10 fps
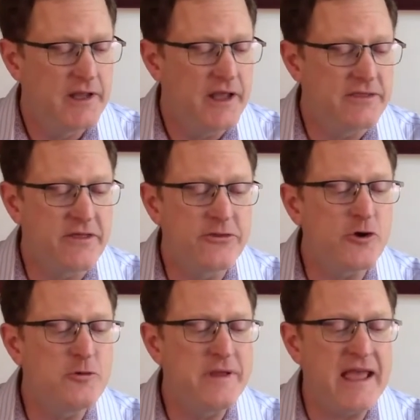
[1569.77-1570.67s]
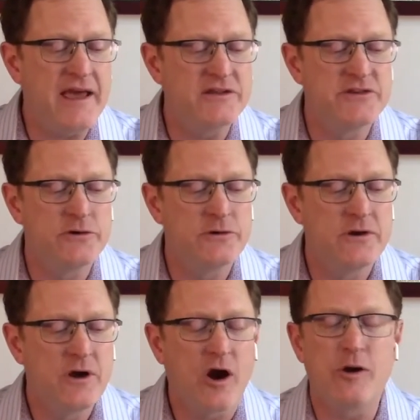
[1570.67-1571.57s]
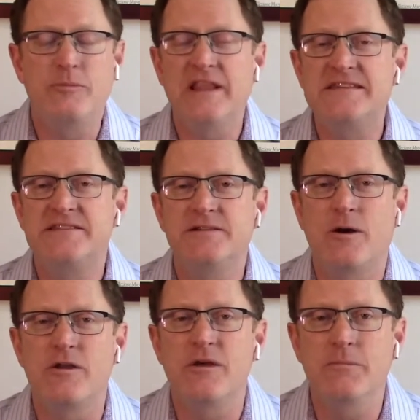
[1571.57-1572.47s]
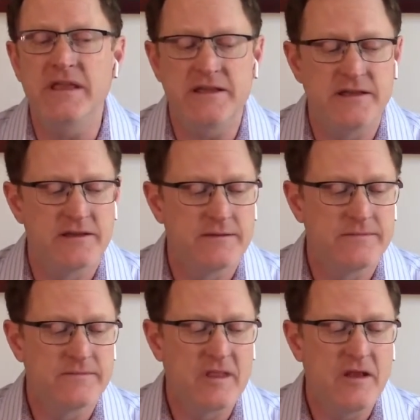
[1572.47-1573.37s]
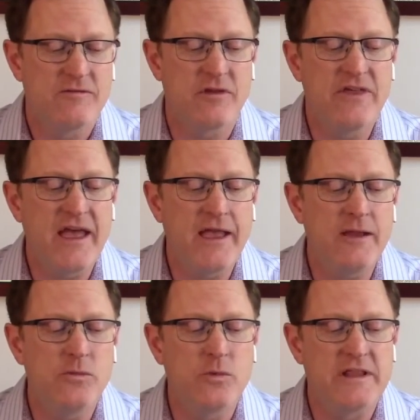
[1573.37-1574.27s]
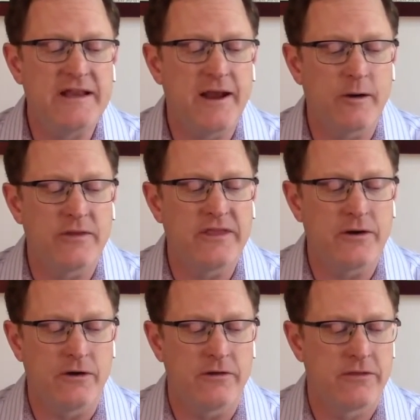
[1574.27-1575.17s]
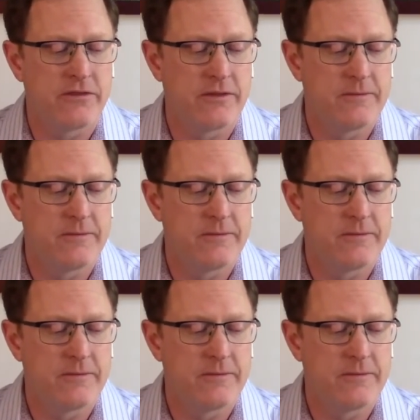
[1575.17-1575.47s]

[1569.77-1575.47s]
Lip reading: And the third Beatitude are, blessed are the meek, for they will inherit the earth.